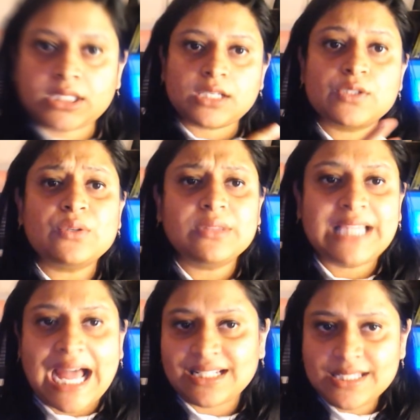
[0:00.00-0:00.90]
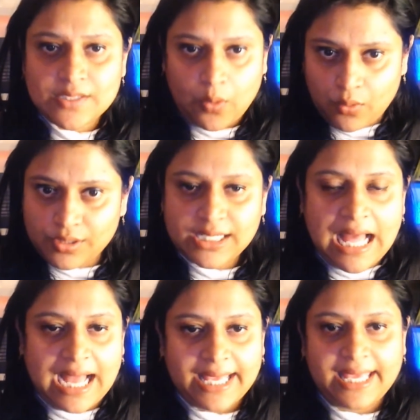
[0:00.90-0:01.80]
So that is all
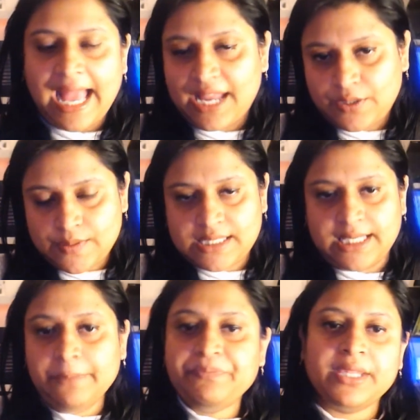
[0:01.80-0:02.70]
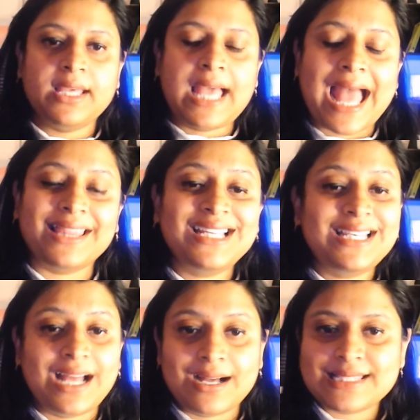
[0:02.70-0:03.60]
I had to say. And the
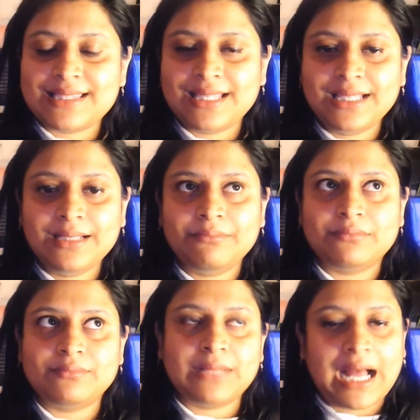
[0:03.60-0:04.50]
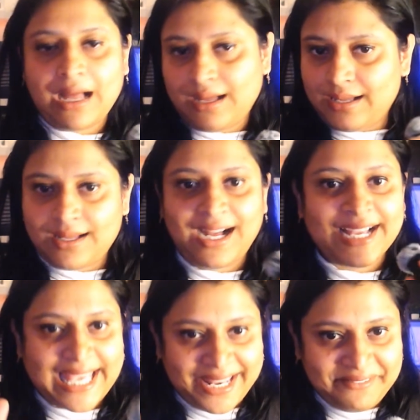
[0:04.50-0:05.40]
last thing,
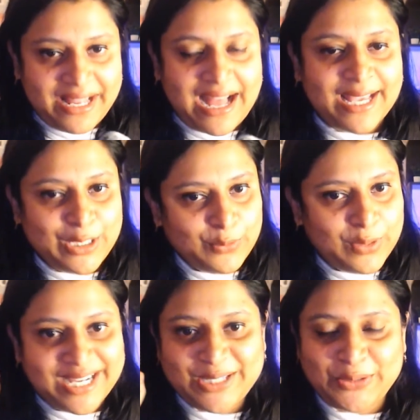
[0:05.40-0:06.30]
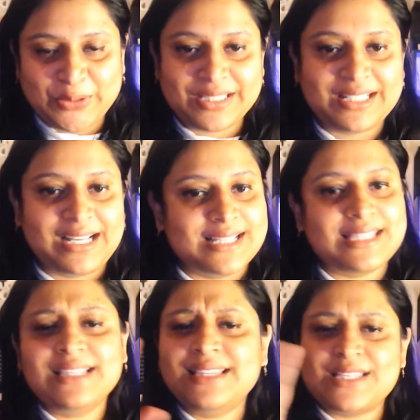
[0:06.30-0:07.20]
again, I know I told the
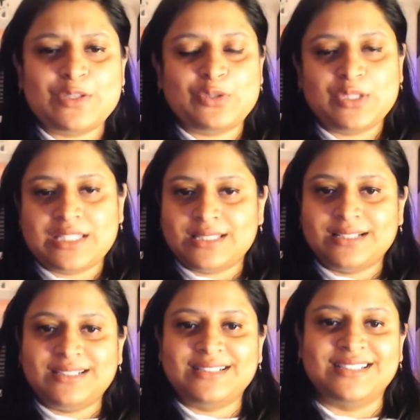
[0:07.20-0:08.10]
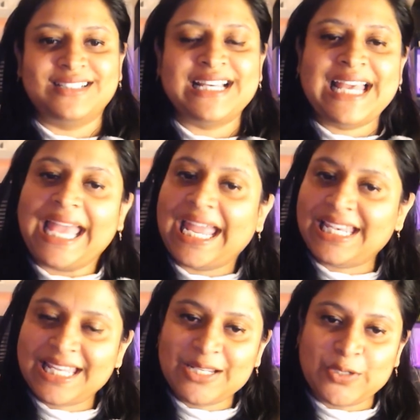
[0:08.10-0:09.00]
last thing, this is just a
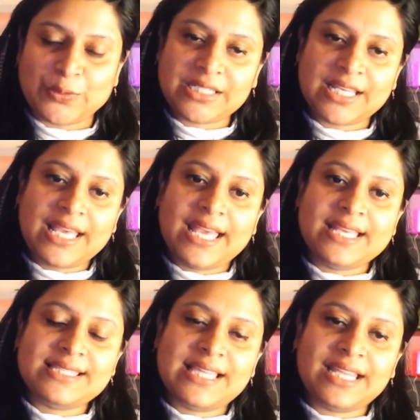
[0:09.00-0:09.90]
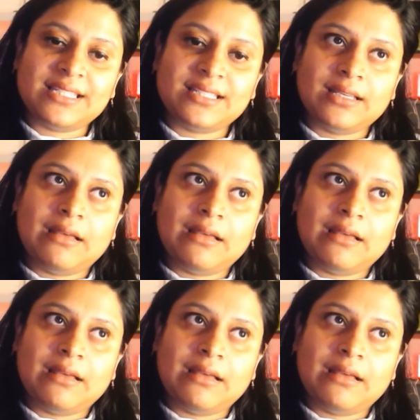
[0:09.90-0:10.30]
ending note, is that